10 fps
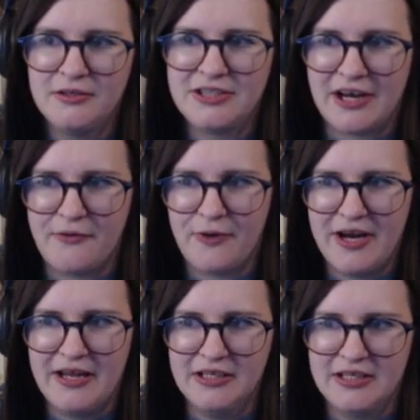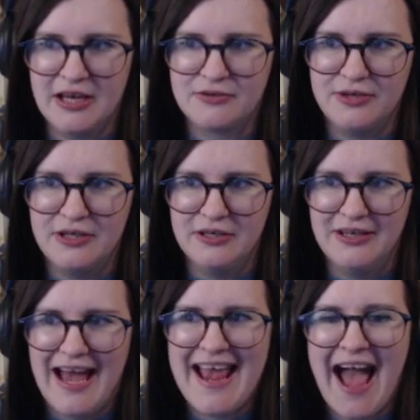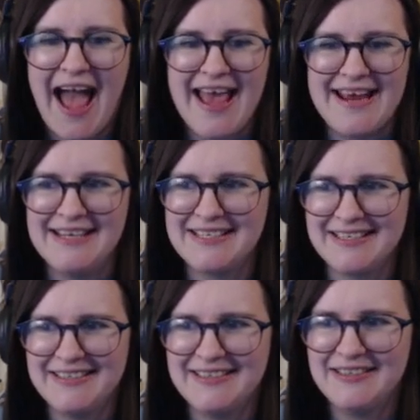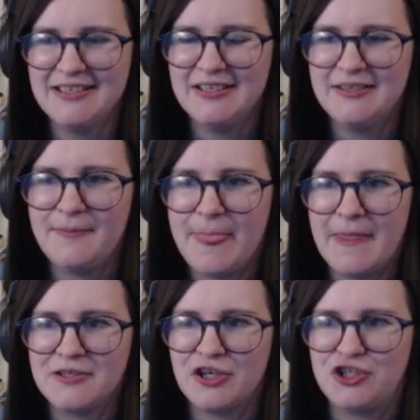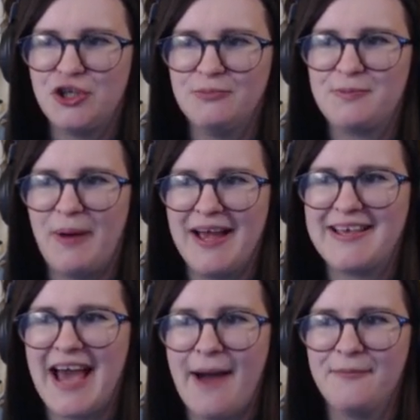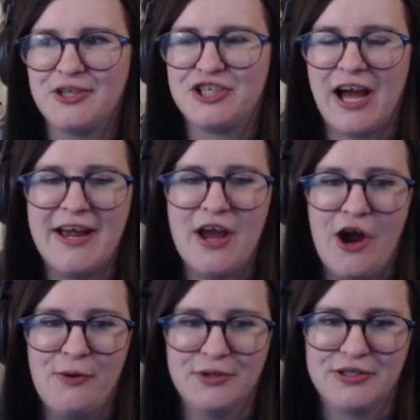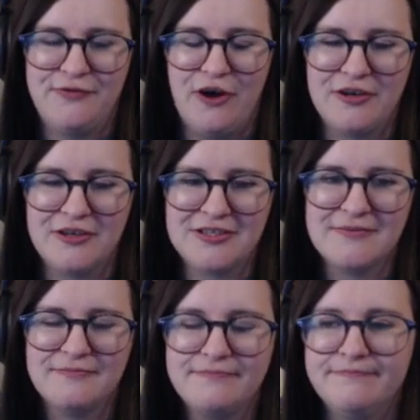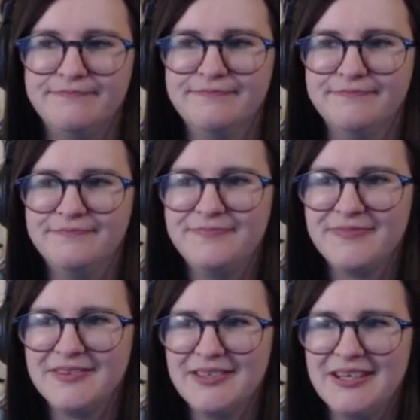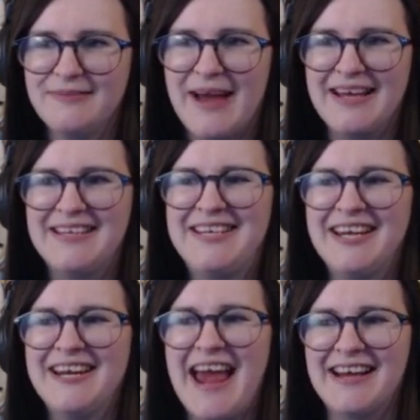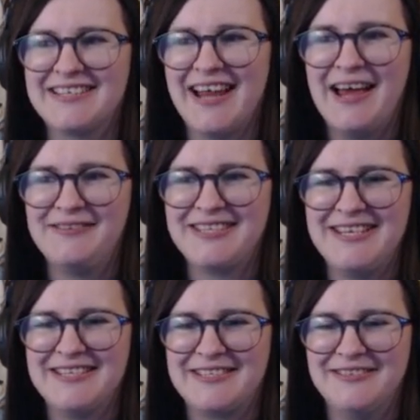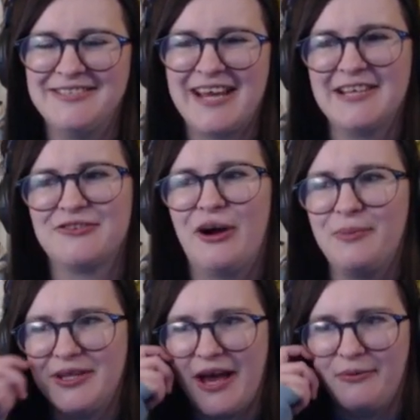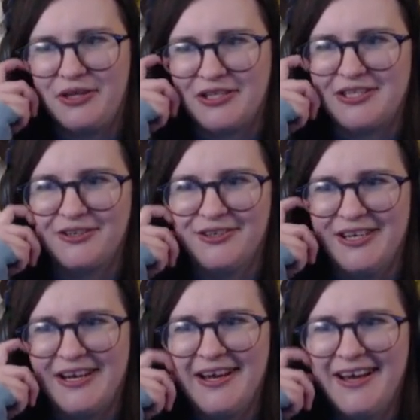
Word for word: Shadow Freddy in the death screen. No, uh, I hide! She got jumped by a camera-shy homeless fox. Mm. Heading to the next live. See you soon, Chaser. I'll be there with you shortly.